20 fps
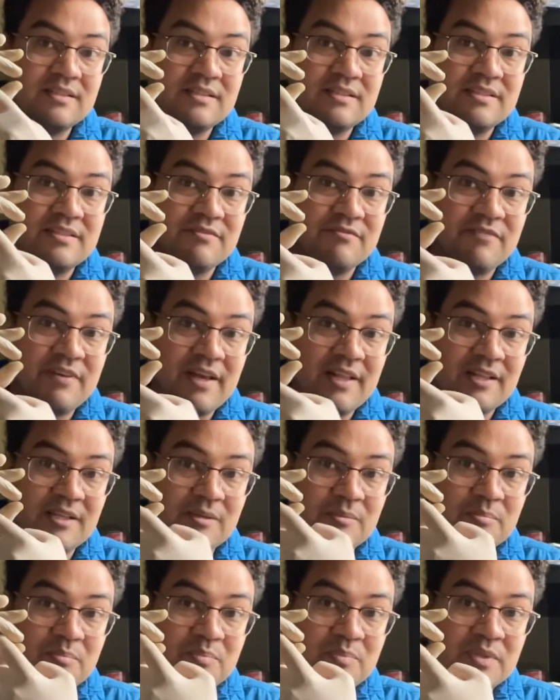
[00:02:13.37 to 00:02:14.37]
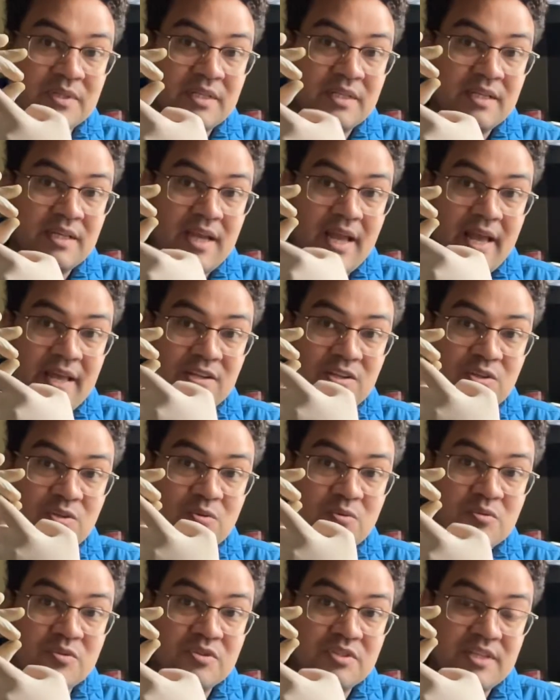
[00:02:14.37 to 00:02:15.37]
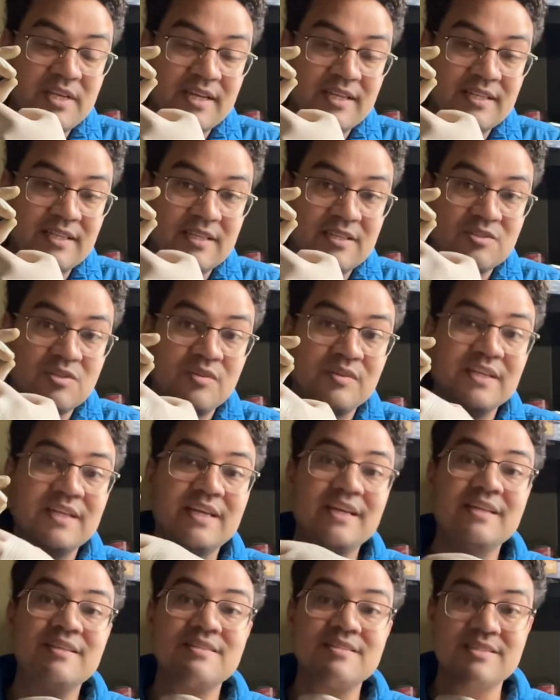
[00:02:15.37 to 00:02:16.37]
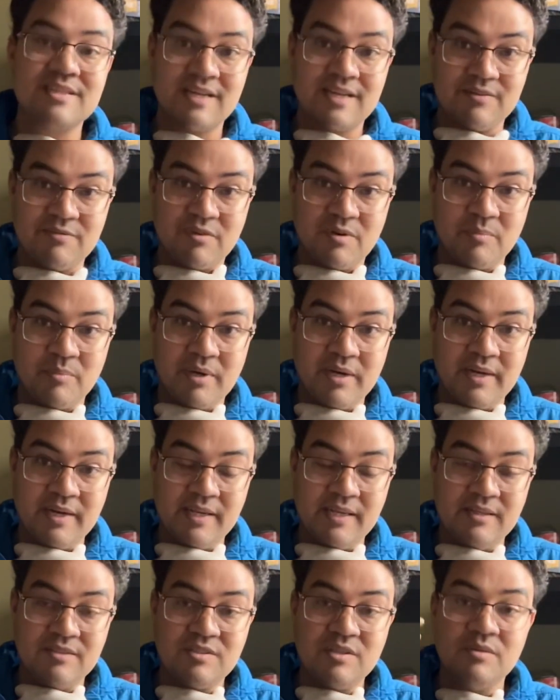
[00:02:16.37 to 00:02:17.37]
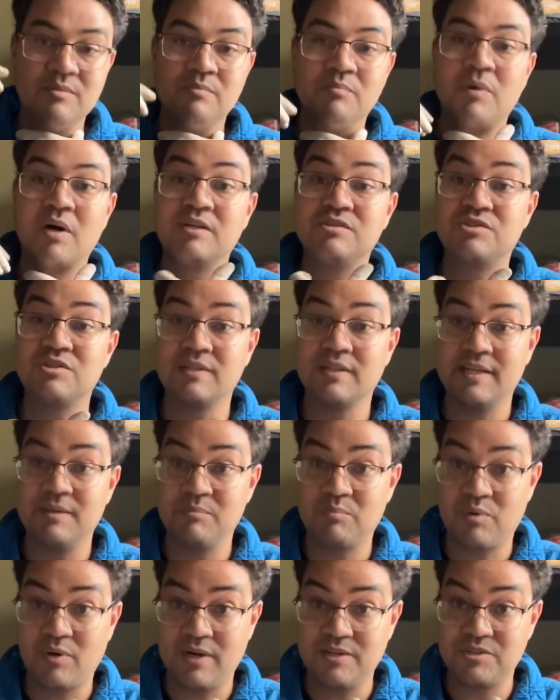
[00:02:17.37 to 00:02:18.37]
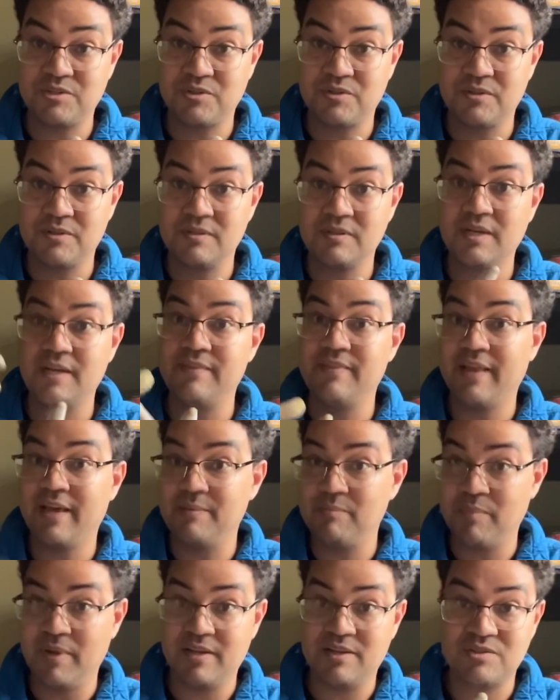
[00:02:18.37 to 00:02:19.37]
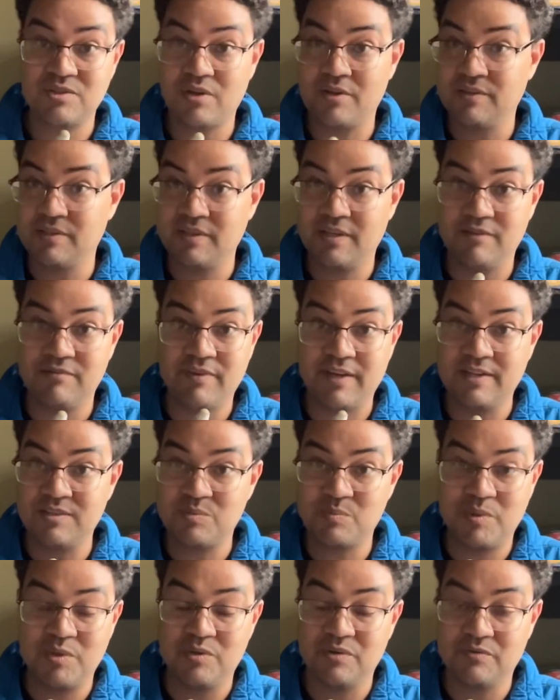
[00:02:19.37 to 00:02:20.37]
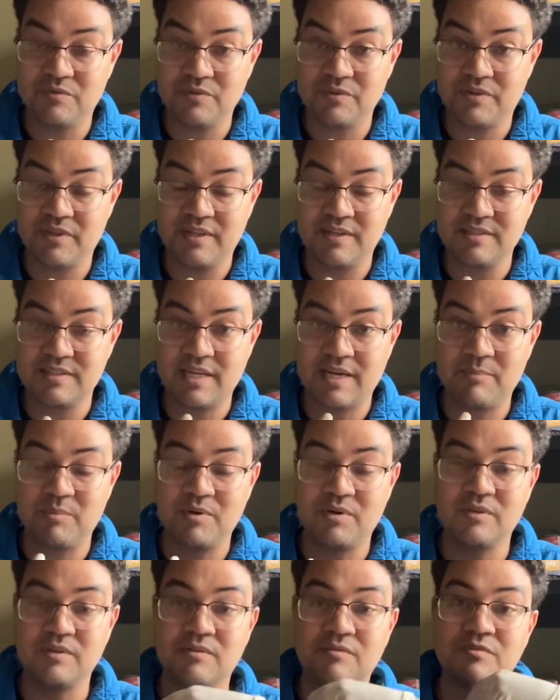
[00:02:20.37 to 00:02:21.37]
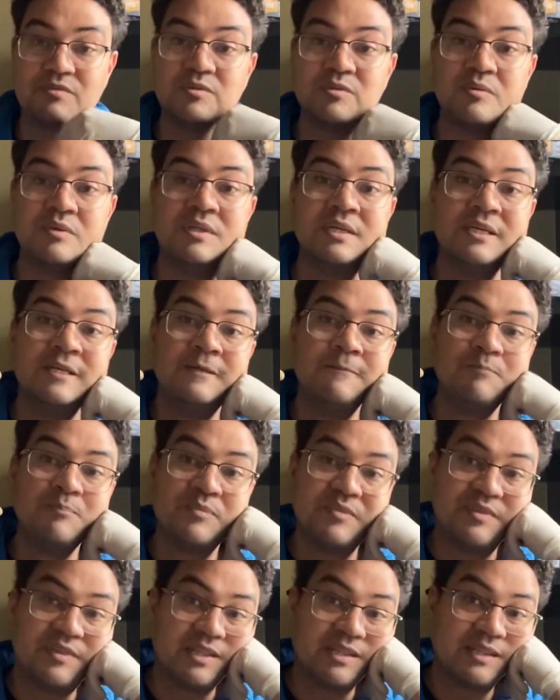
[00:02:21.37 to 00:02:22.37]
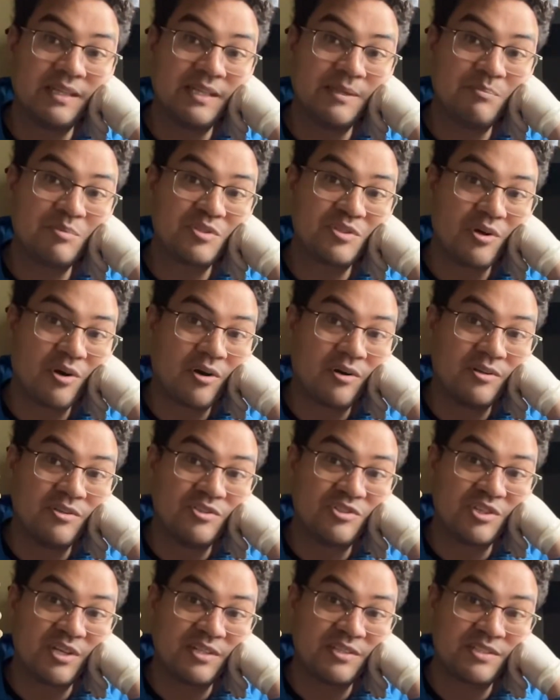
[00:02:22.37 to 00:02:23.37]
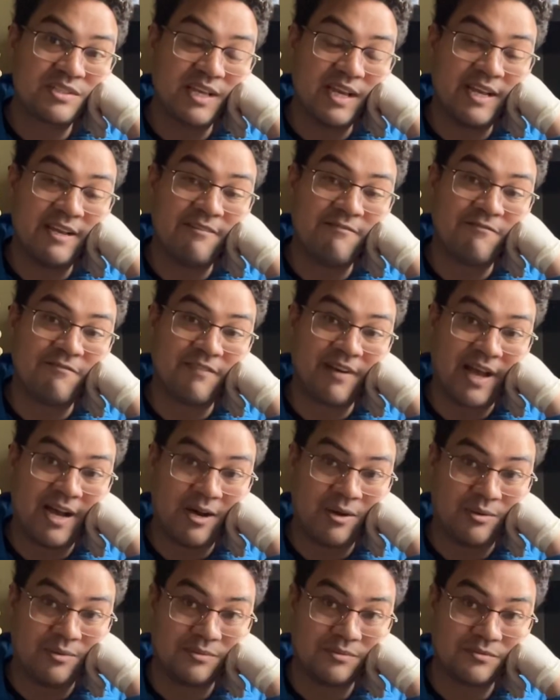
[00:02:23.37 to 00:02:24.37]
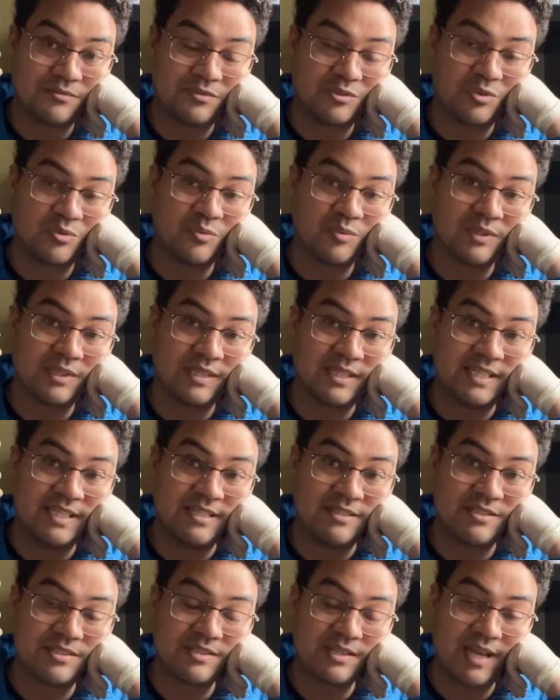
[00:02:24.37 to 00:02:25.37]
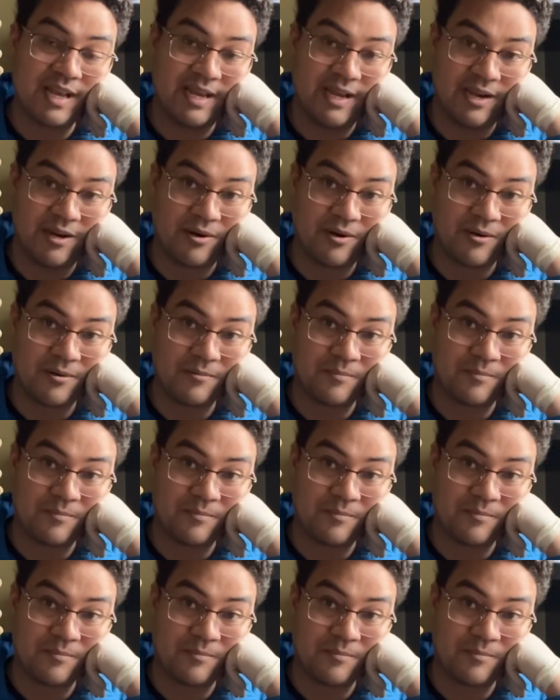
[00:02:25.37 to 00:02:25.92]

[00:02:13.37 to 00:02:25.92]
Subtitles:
develop and use techniques on the inside of our body to modulate pressure, and that makes all the advanced beautiful things happen on the flute. The lips are just a valve to release air,